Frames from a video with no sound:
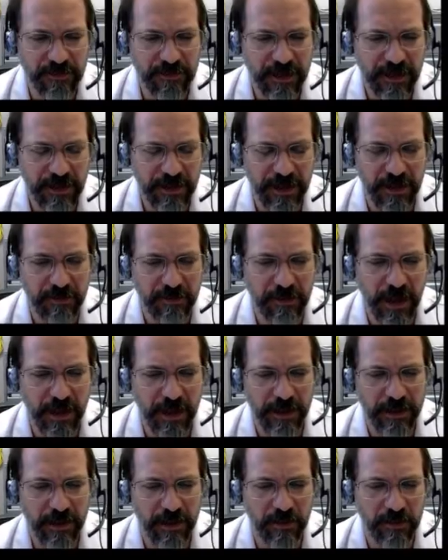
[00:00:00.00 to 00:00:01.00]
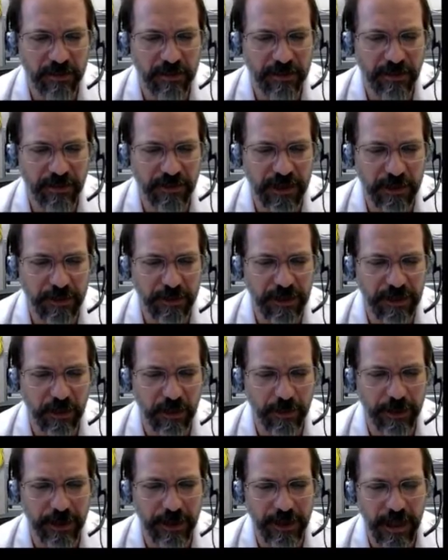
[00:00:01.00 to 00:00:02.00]
million molecules of
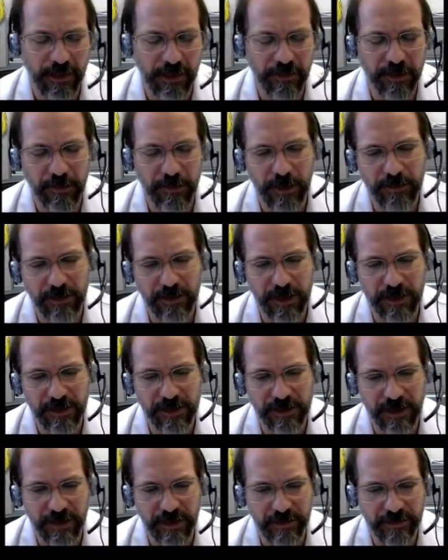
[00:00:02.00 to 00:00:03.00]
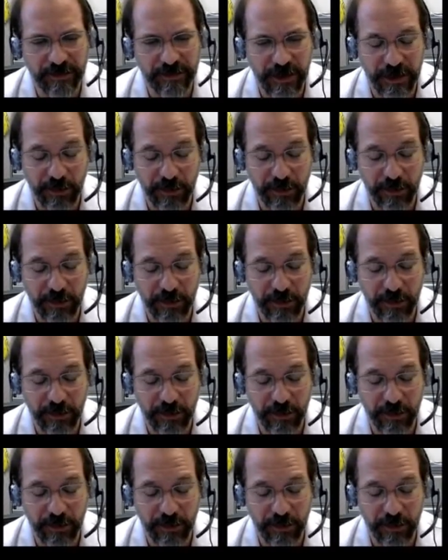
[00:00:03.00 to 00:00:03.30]
hemoglobin in every red blood cell,